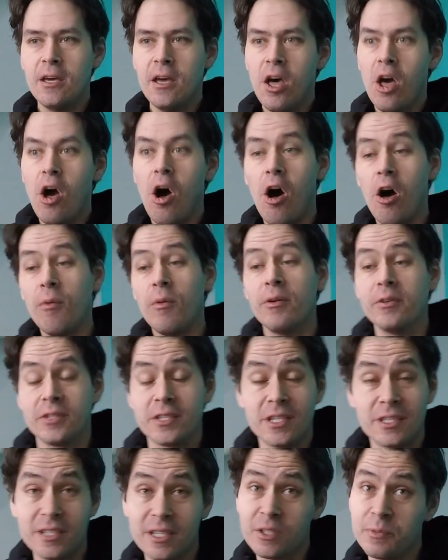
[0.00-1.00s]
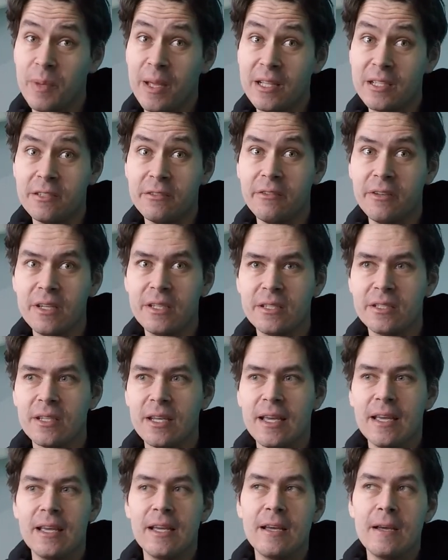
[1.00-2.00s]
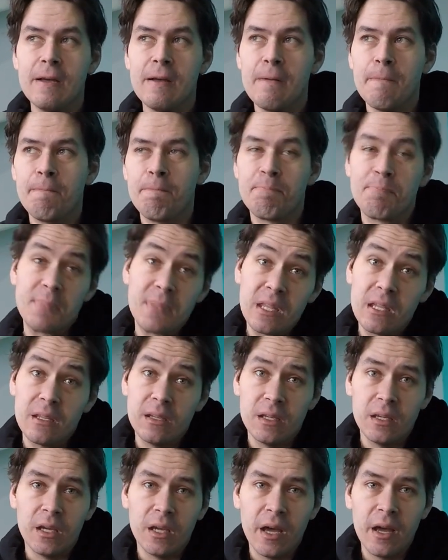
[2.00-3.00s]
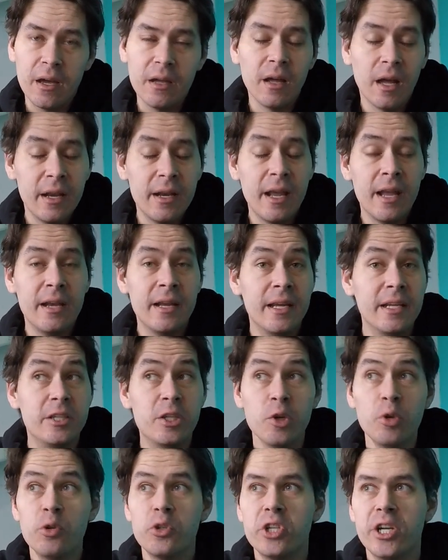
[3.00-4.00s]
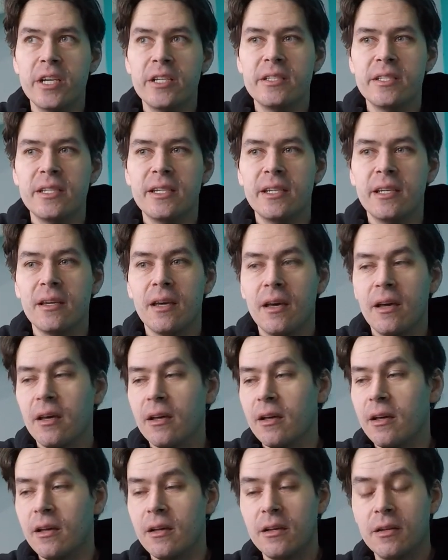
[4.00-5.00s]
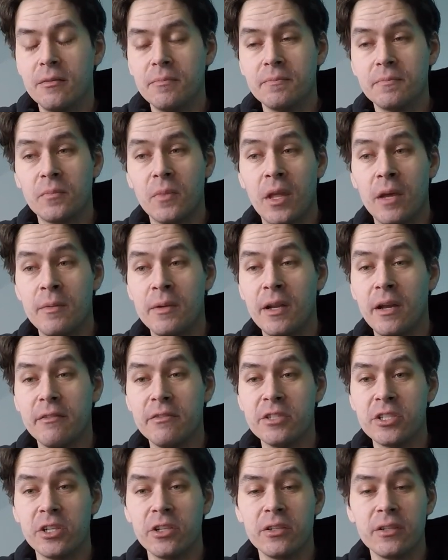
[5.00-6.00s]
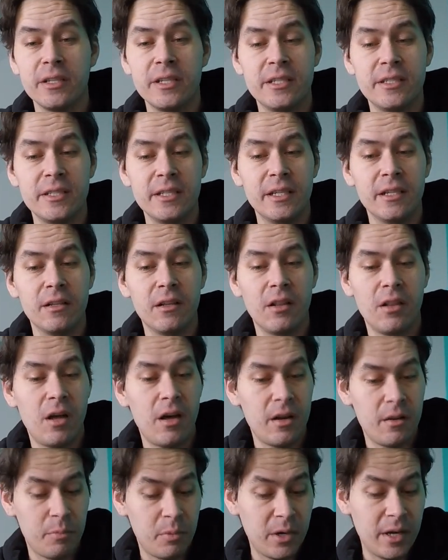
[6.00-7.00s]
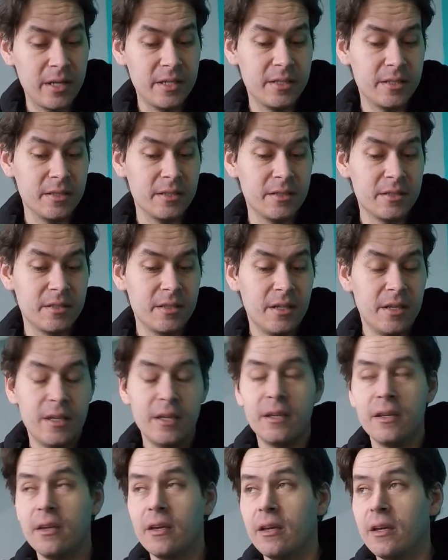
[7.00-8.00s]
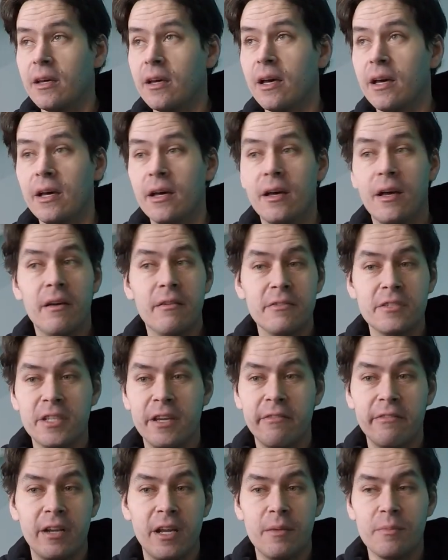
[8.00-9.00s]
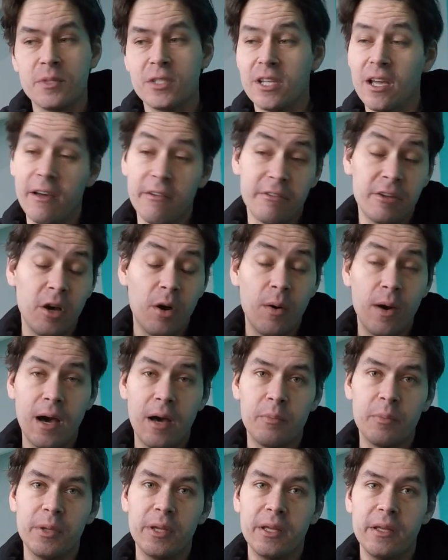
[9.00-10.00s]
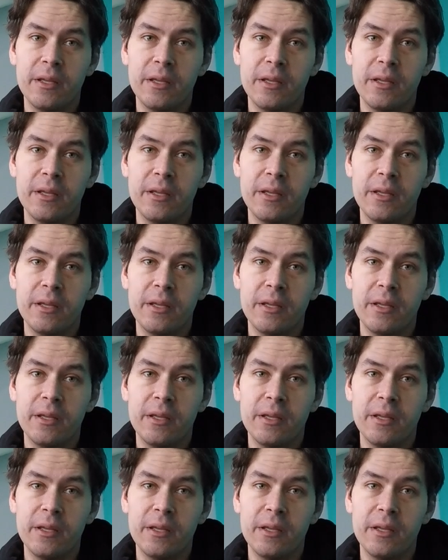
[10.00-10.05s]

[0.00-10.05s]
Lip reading: almost as expensive as an NA2JZ. I mean, I've certainly seen a lot of prices of 7M stuff go up.